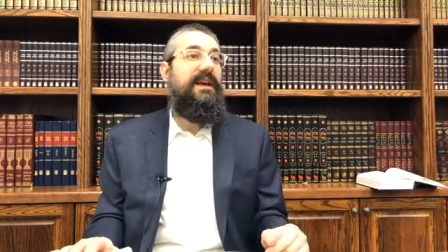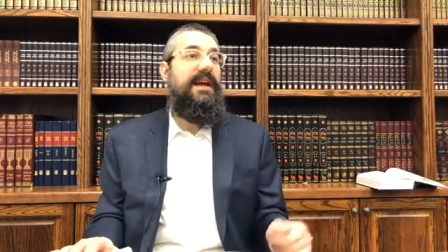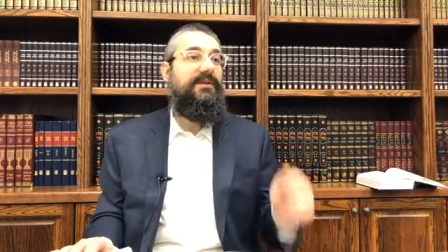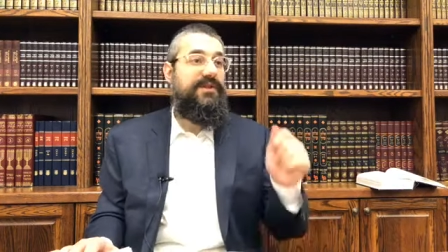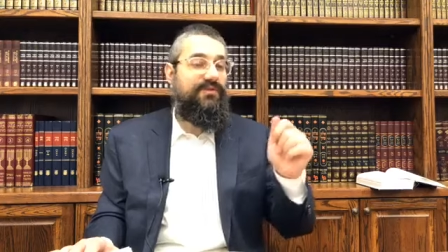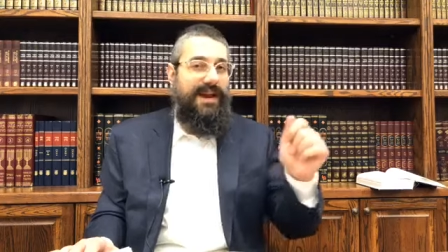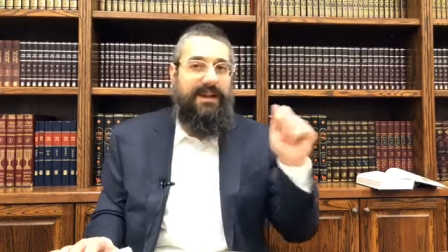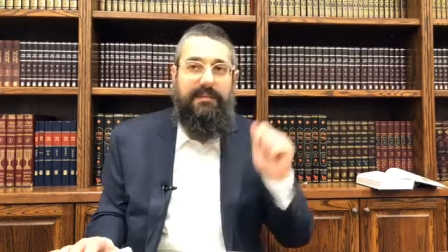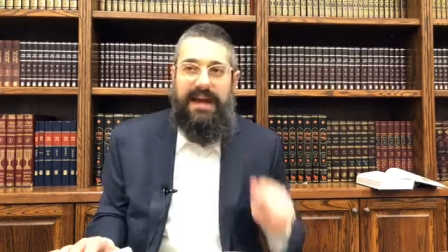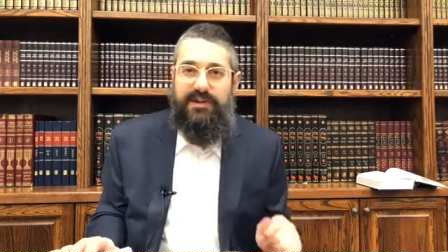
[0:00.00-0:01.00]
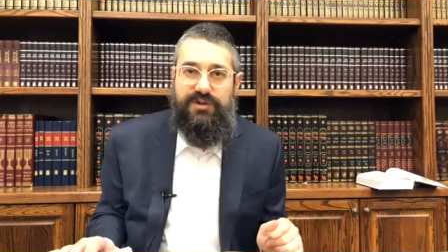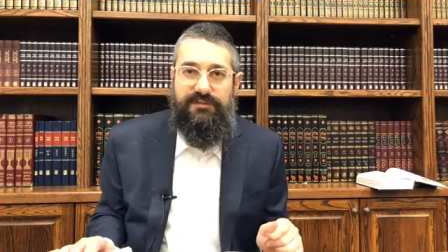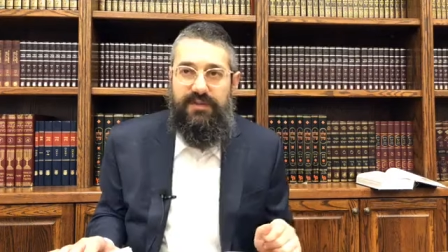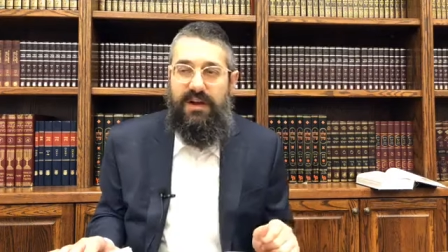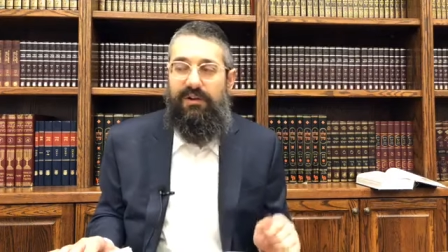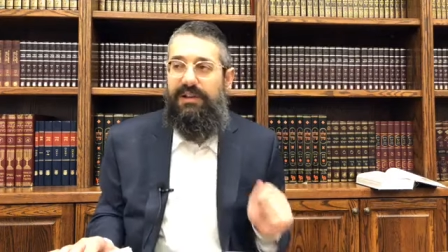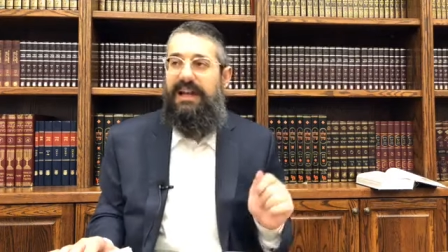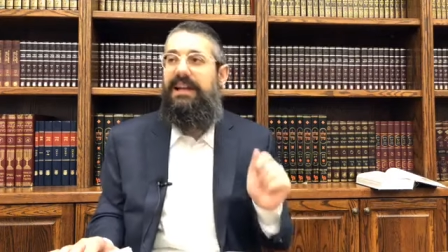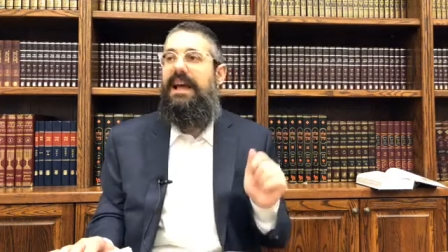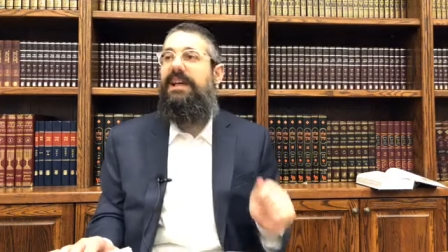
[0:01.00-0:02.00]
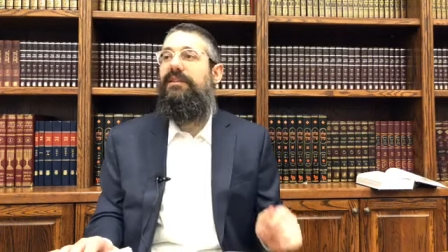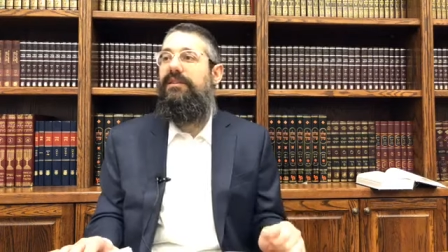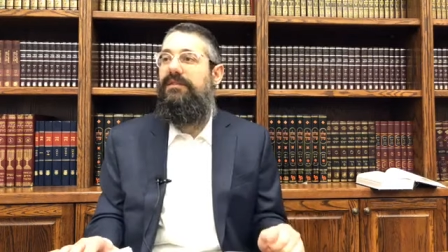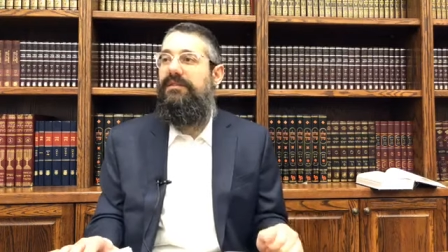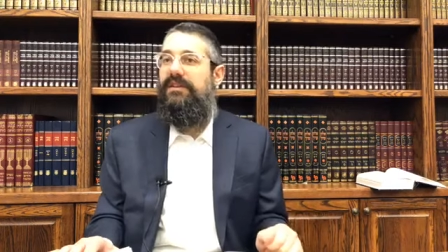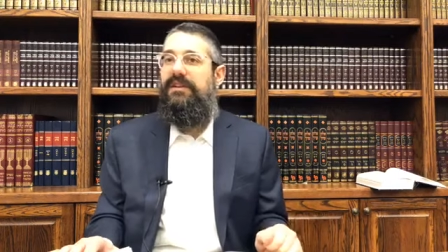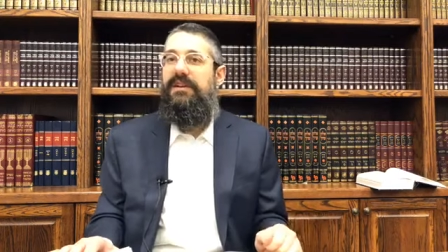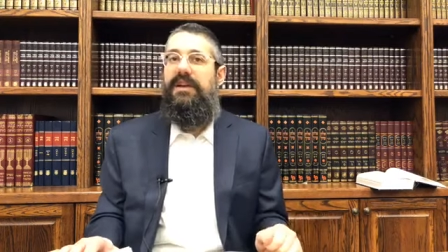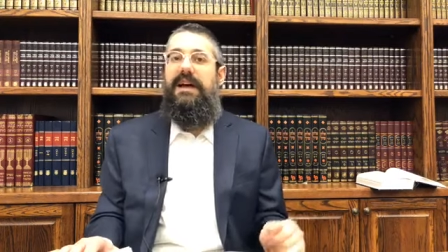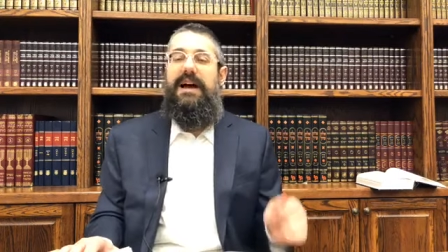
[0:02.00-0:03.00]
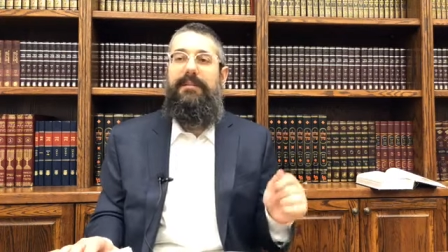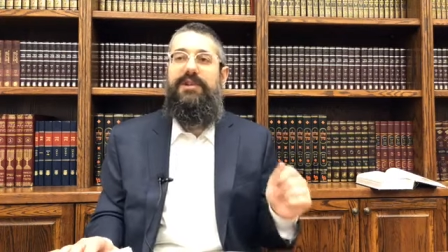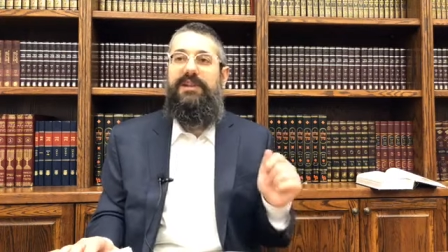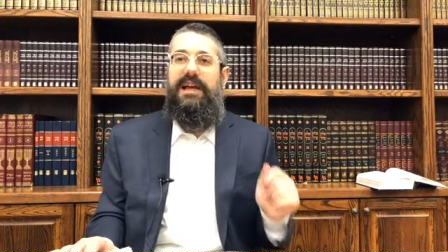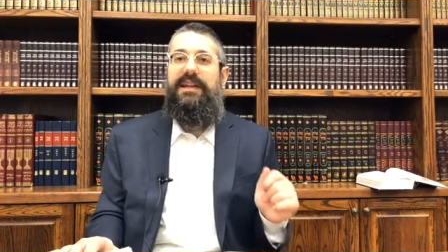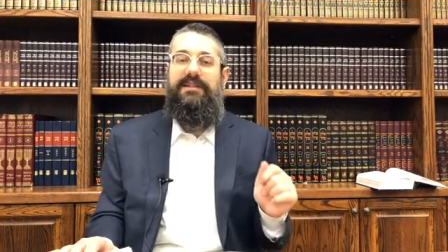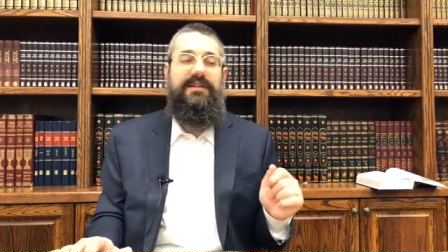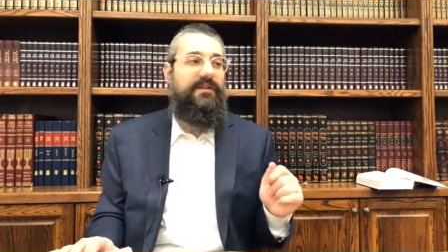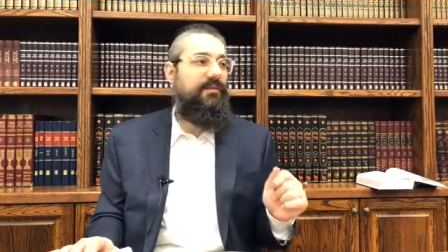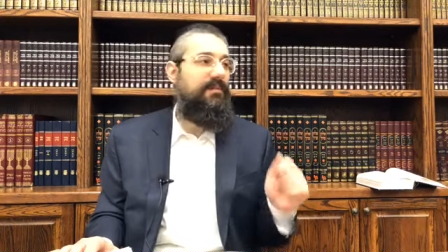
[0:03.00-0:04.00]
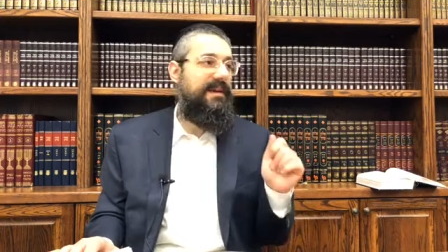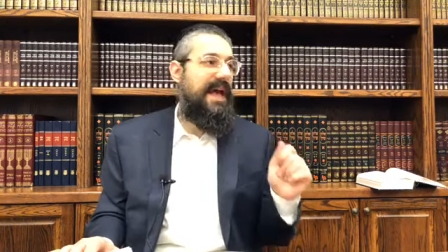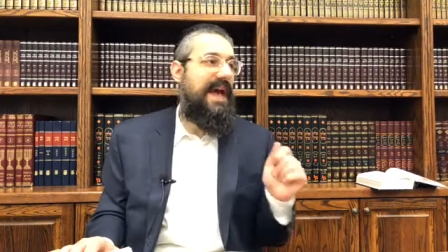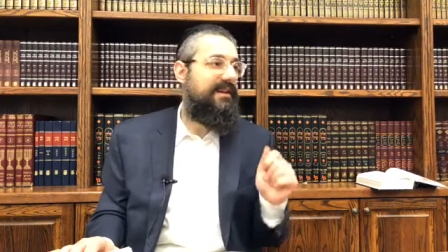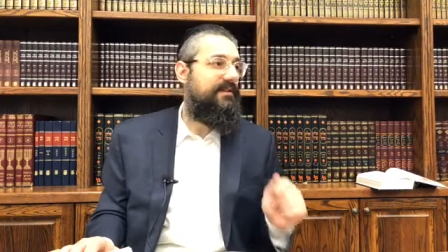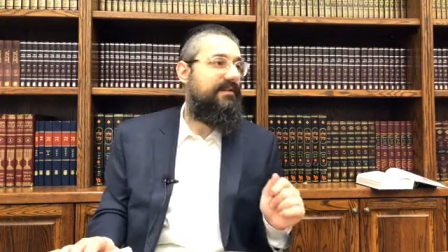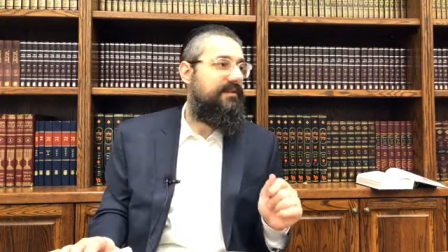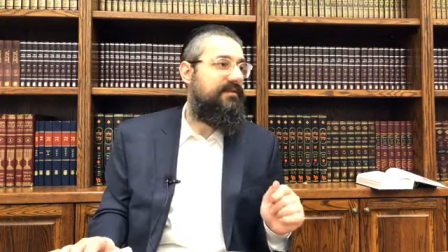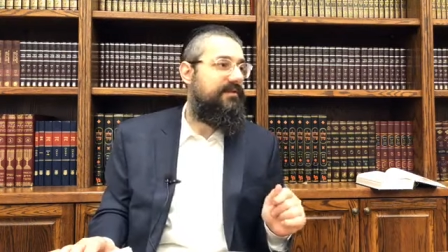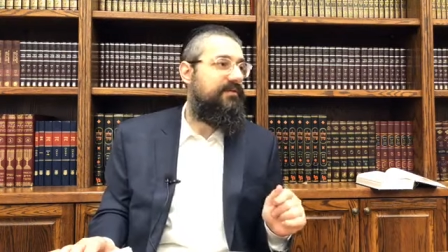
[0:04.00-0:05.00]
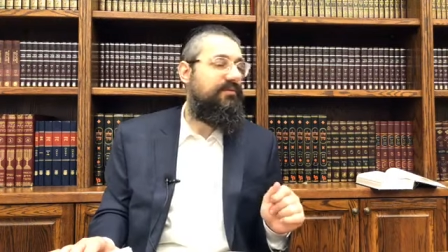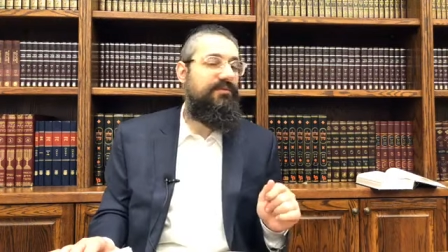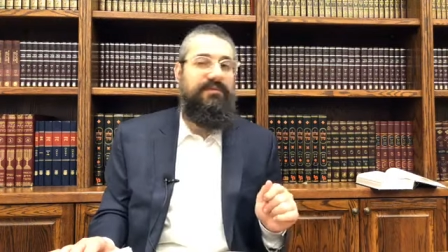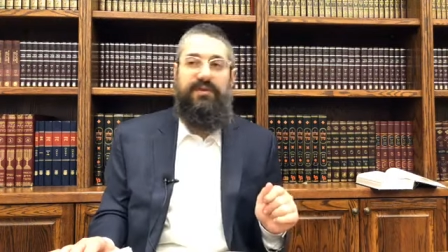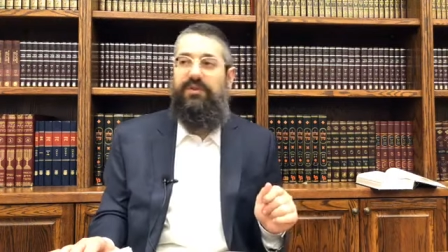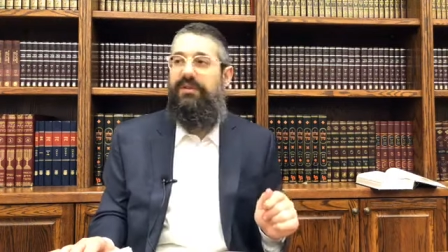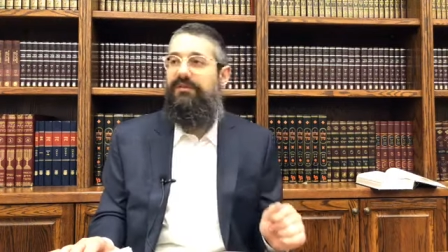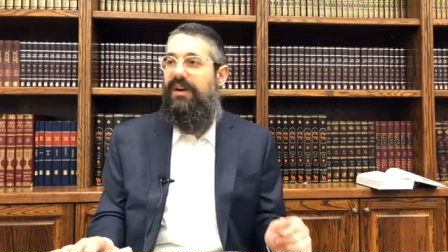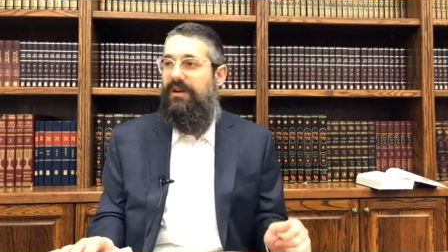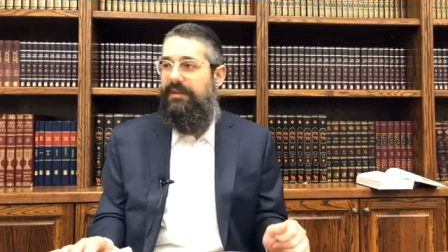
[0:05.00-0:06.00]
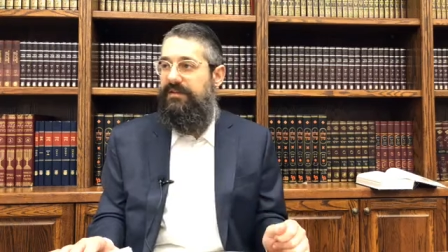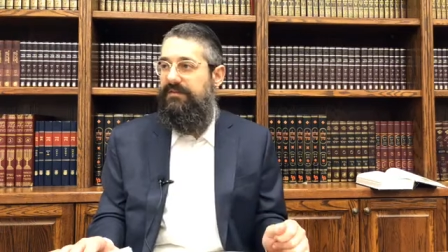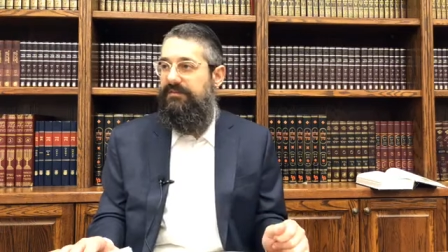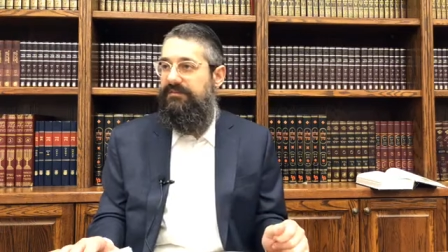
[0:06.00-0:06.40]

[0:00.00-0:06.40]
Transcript: and you strike a match or light a candle, how much light will be added to your environment?